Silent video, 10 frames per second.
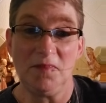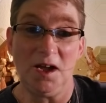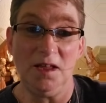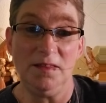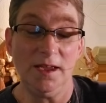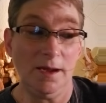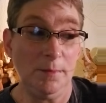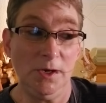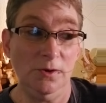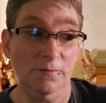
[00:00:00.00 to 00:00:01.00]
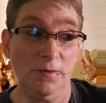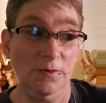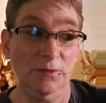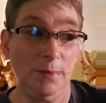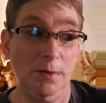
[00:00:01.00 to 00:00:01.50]
I think I'm going to
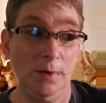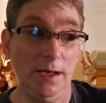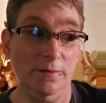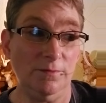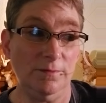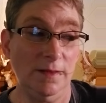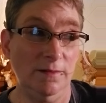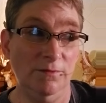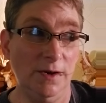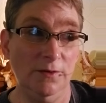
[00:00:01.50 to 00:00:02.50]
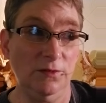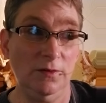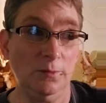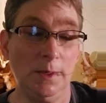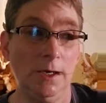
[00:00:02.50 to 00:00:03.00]
divorce my wife. And the
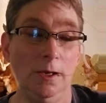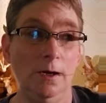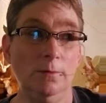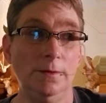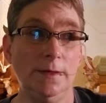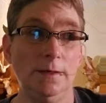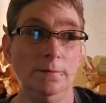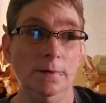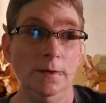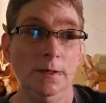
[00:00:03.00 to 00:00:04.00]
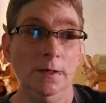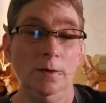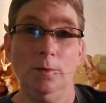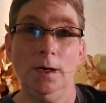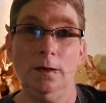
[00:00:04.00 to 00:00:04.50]
Pharisees went along with it.
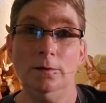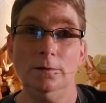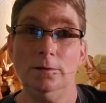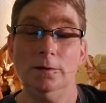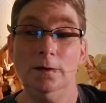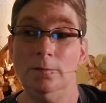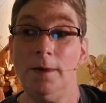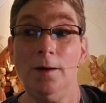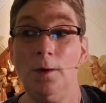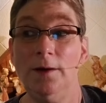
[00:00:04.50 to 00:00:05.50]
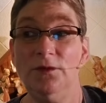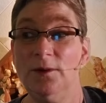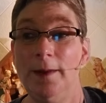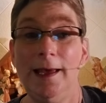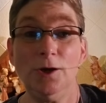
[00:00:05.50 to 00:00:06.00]
Well, my wife's
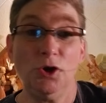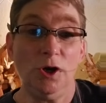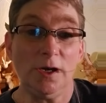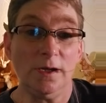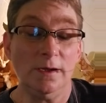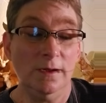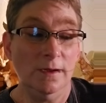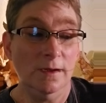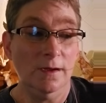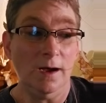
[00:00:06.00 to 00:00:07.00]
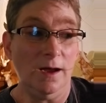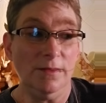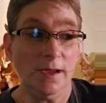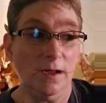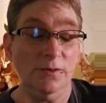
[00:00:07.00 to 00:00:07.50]
a bad cook. I
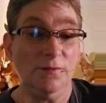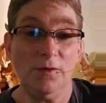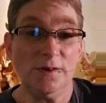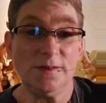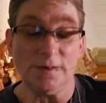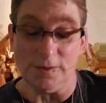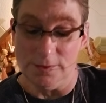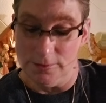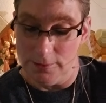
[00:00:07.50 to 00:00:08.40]
think I'll divorce her.